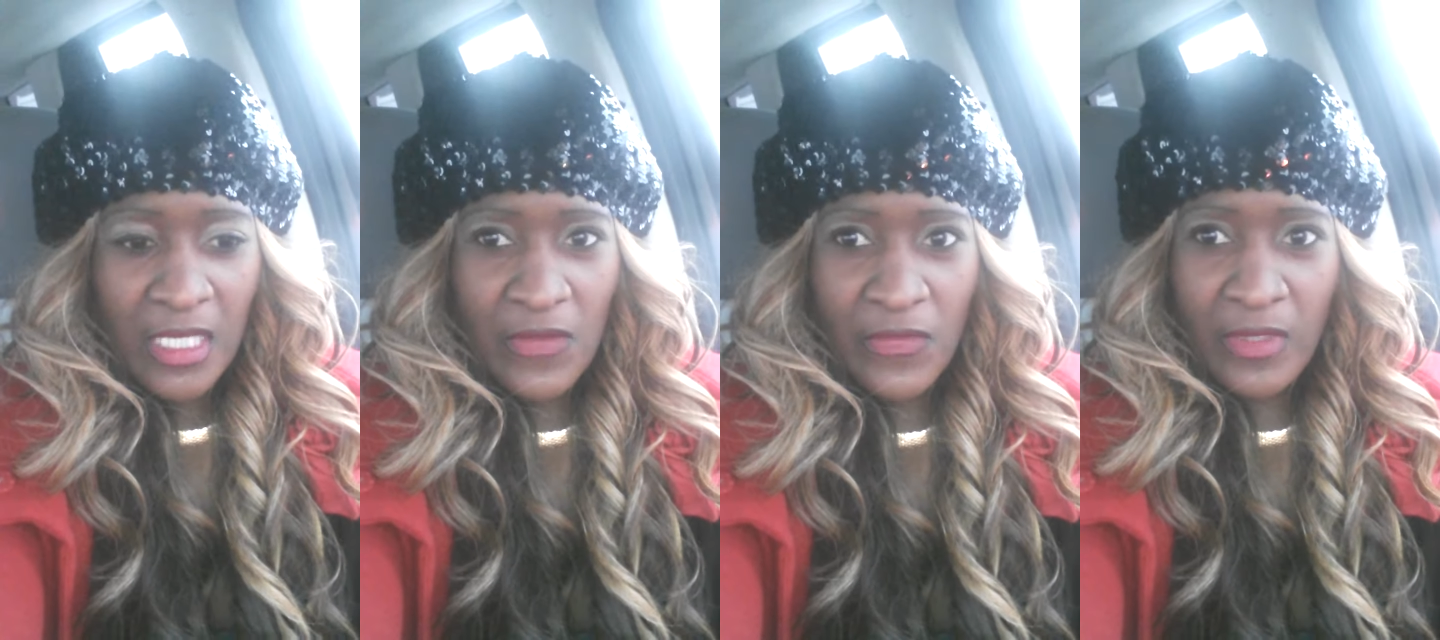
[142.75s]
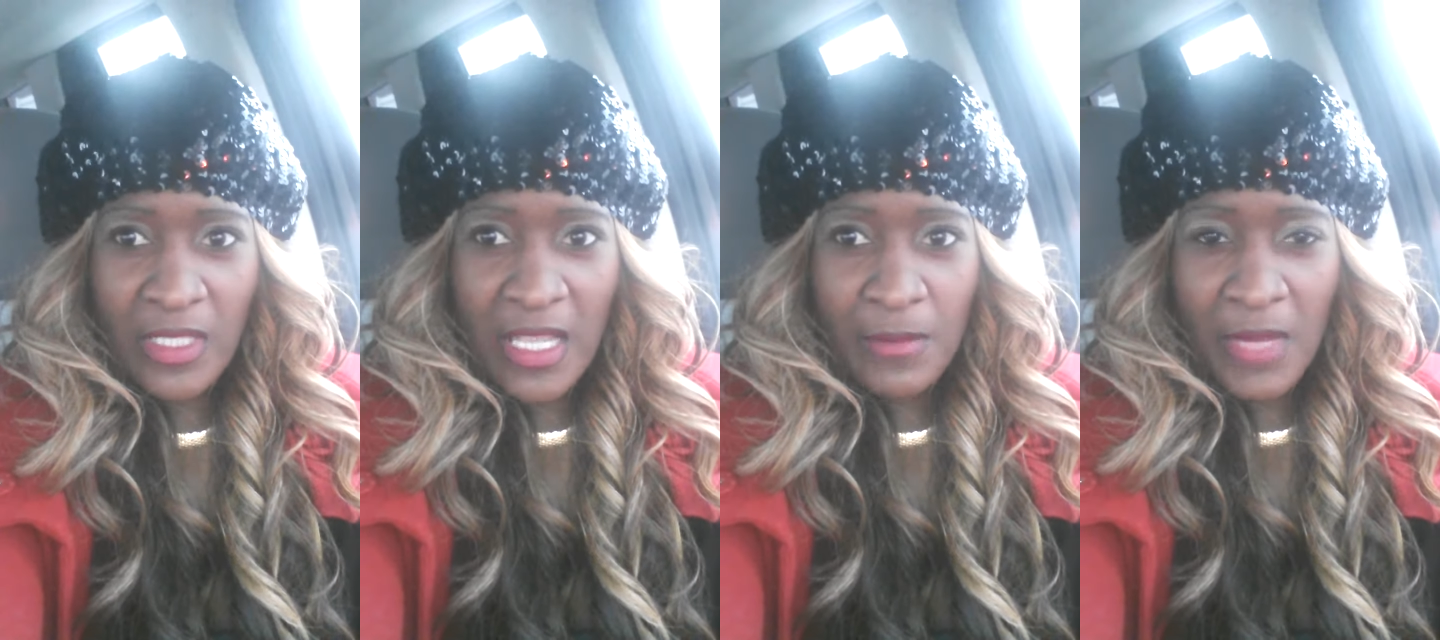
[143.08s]

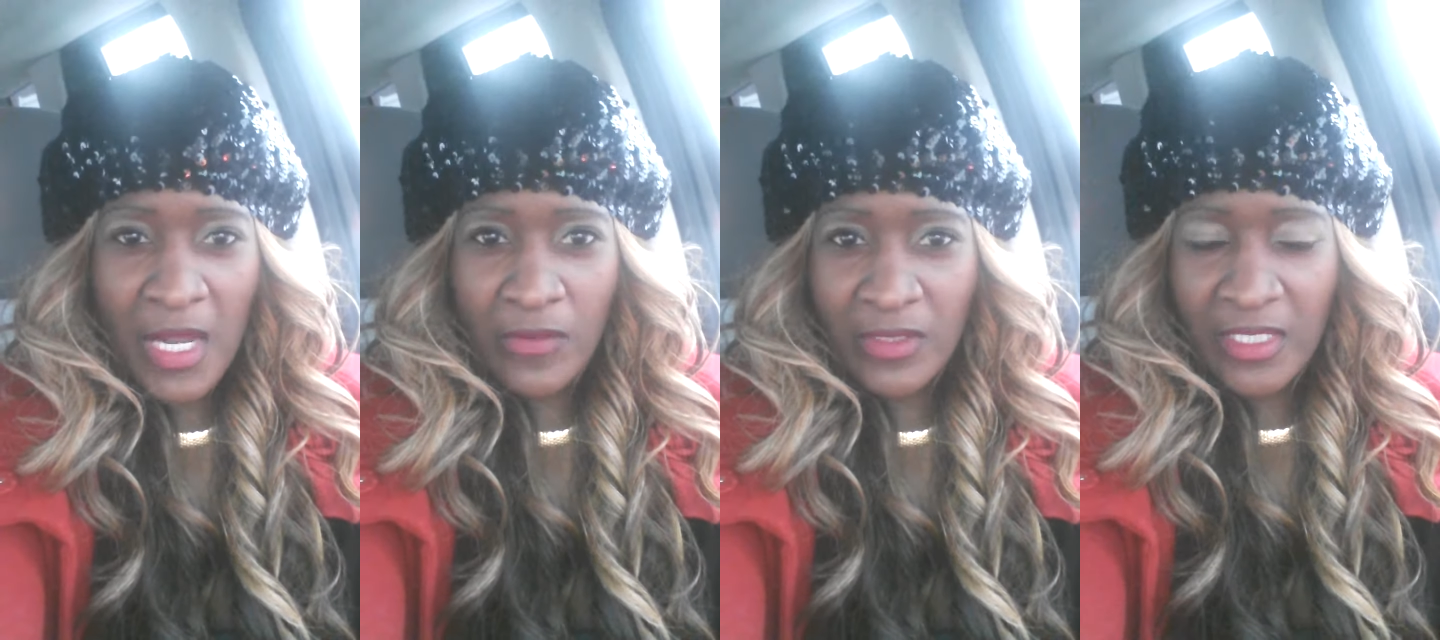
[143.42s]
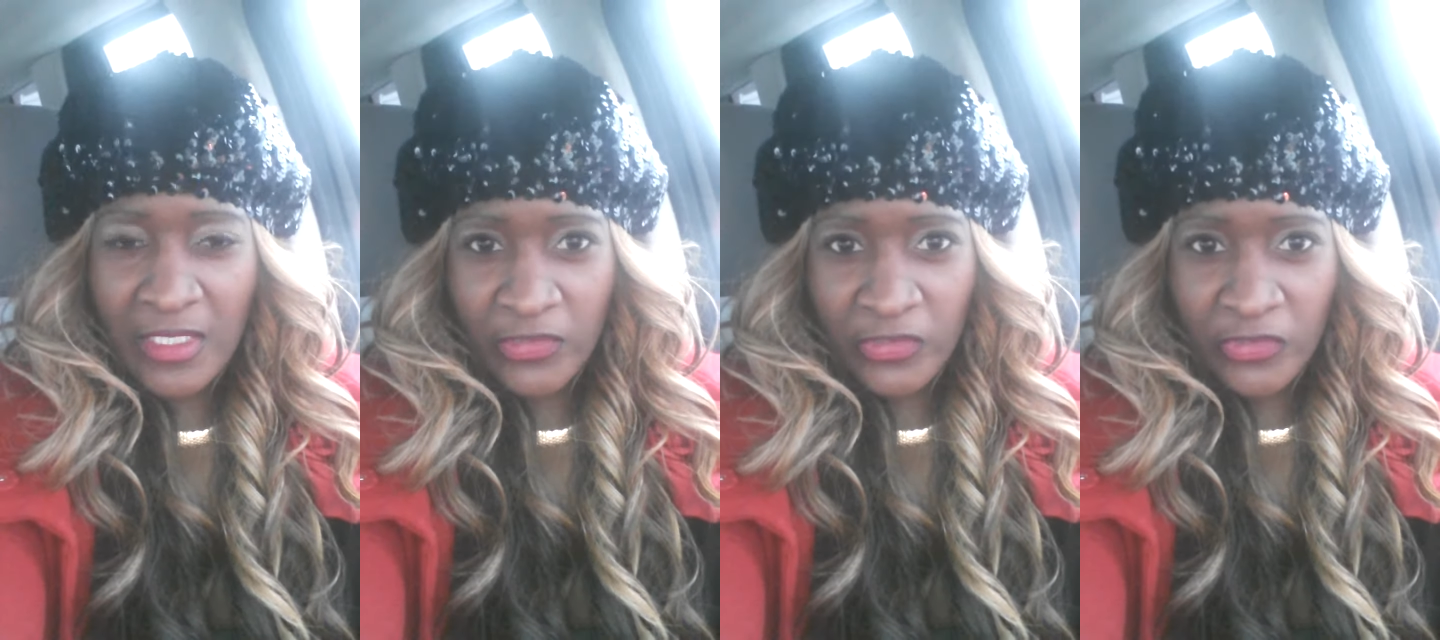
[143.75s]
Even like my
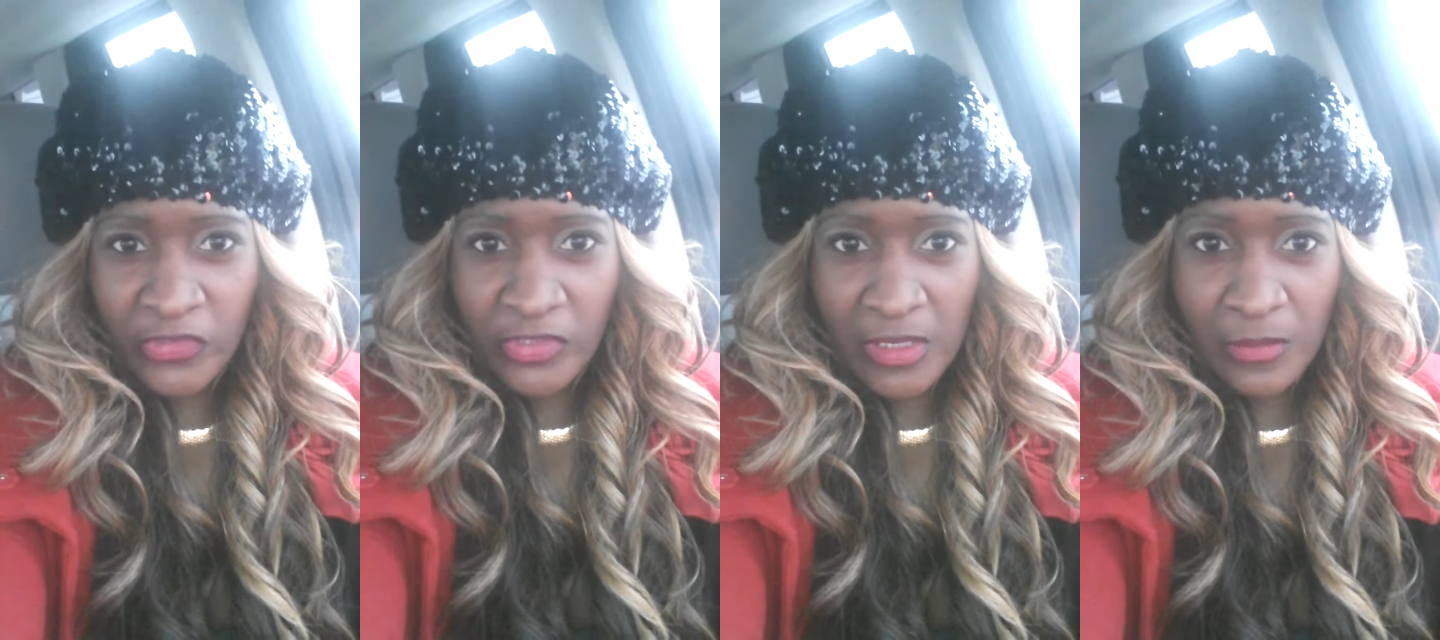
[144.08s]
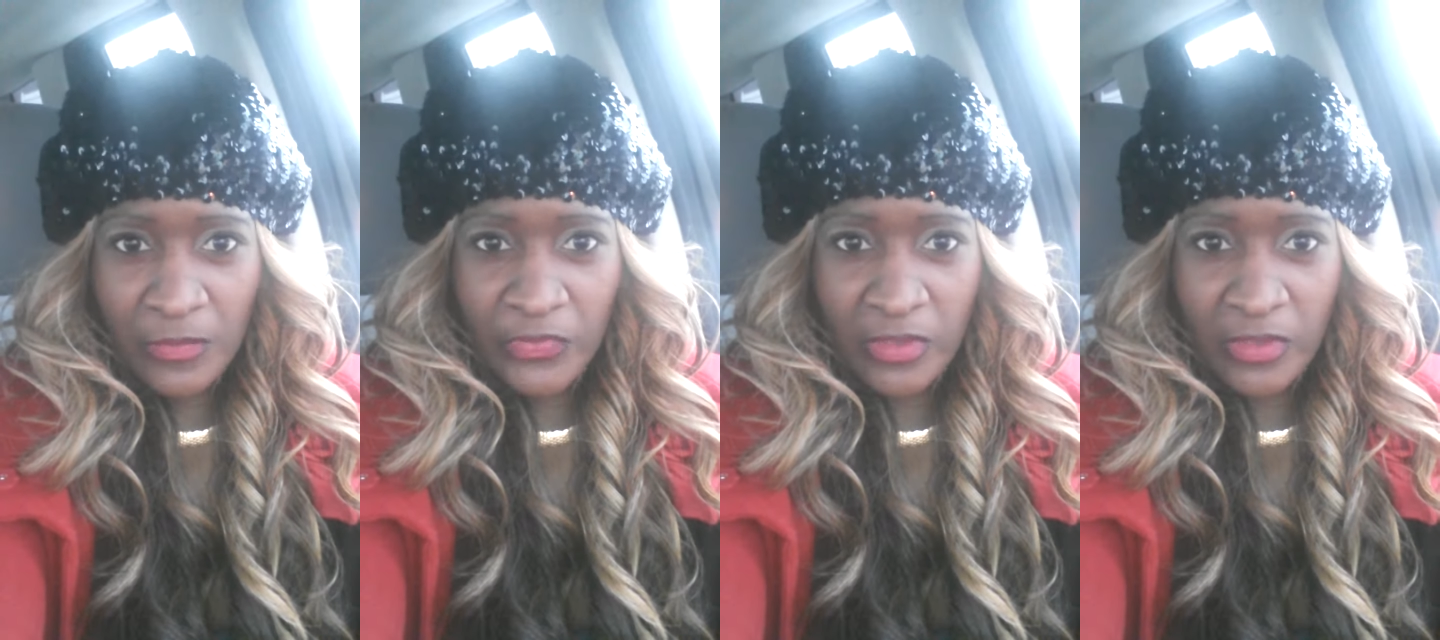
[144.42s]
relationships,